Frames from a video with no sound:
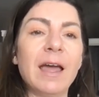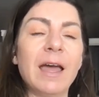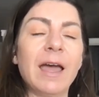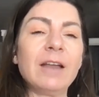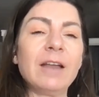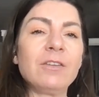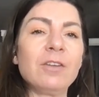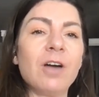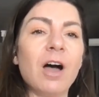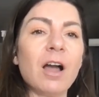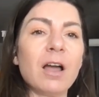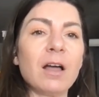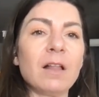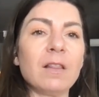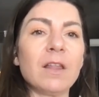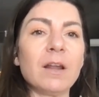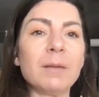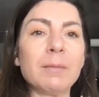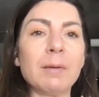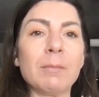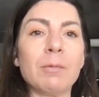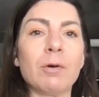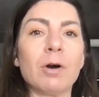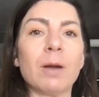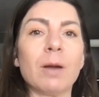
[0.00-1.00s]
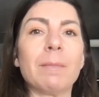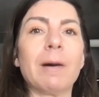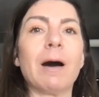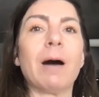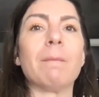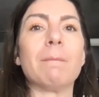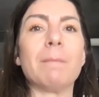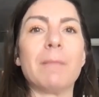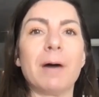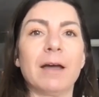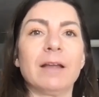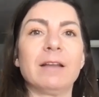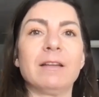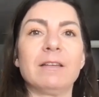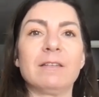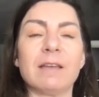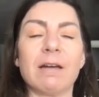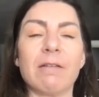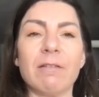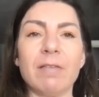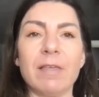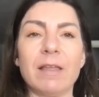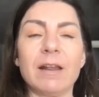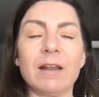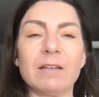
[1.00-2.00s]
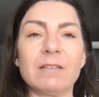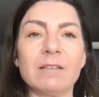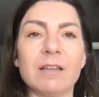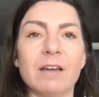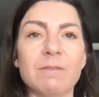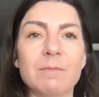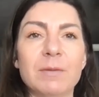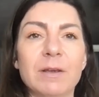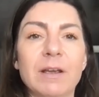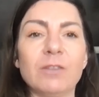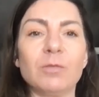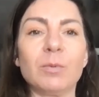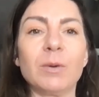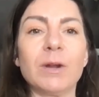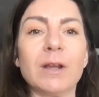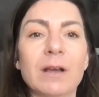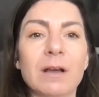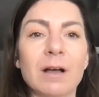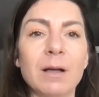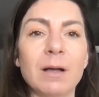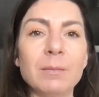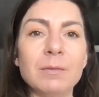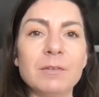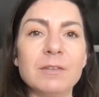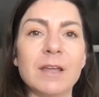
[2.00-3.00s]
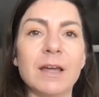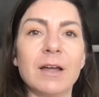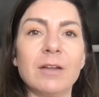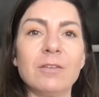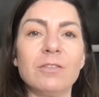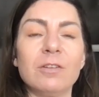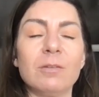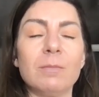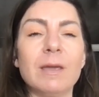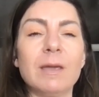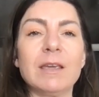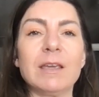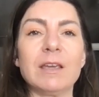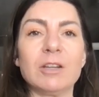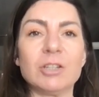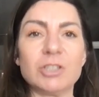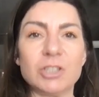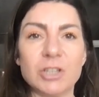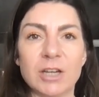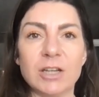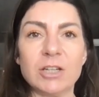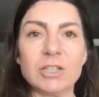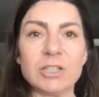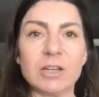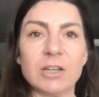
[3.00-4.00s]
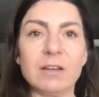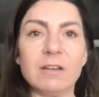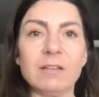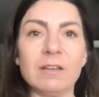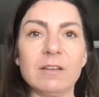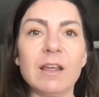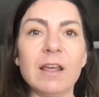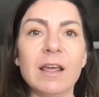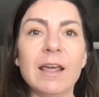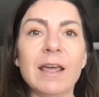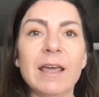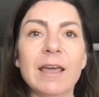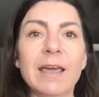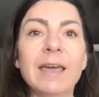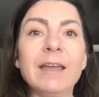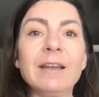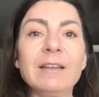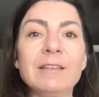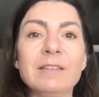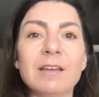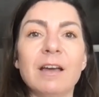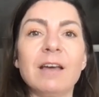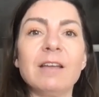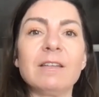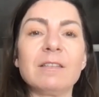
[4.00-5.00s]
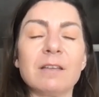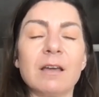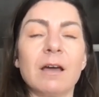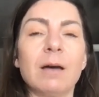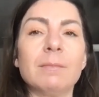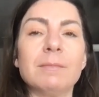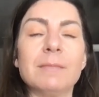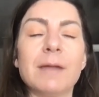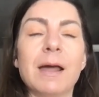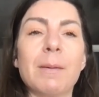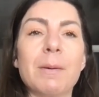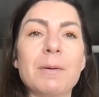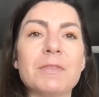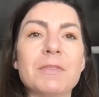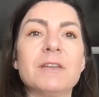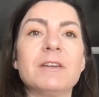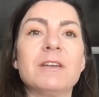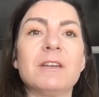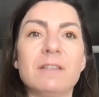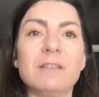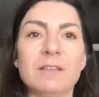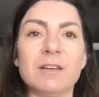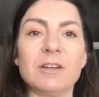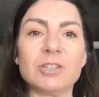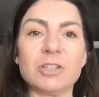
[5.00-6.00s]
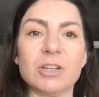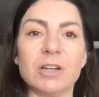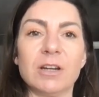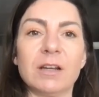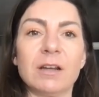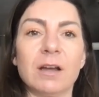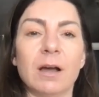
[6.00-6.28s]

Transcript: and talk a little bit more about mindset related stuff because when it comes down to making changes, it does come down with a decision.